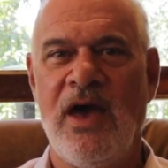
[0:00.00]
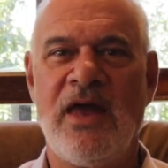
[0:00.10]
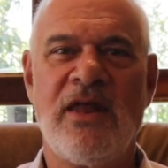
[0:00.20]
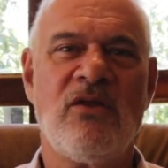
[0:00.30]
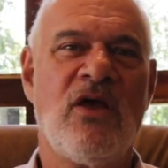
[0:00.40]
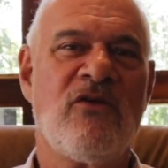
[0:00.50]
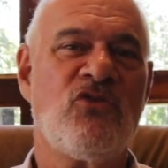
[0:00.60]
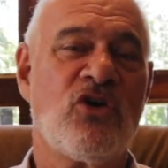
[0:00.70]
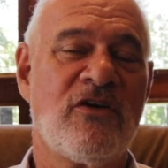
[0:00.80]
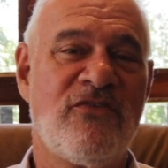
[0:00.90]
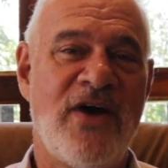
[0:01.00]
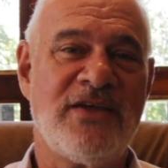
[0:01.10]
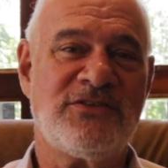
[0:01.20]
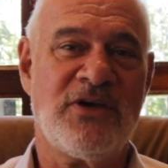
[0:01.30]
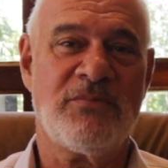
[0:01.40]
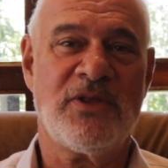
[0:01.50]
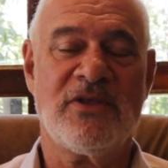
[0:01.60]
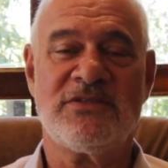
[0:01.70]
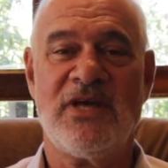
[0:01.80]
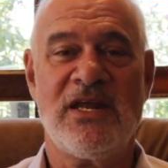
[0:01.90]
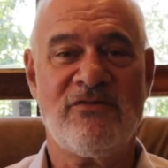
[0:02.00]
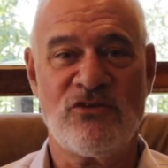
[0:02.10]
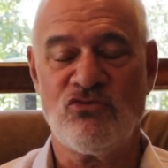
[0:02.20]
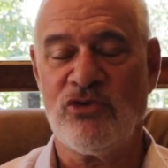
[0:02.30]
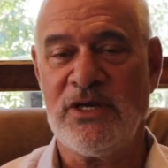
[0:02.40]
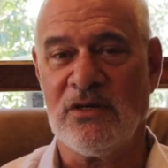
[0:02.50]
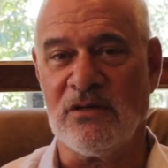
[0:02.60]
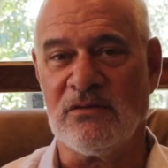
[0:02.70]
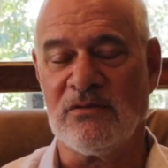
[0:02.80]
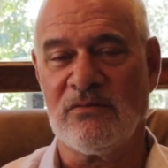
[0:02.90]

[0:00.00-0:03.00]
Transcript: And then if you're going to fight something that's not even real,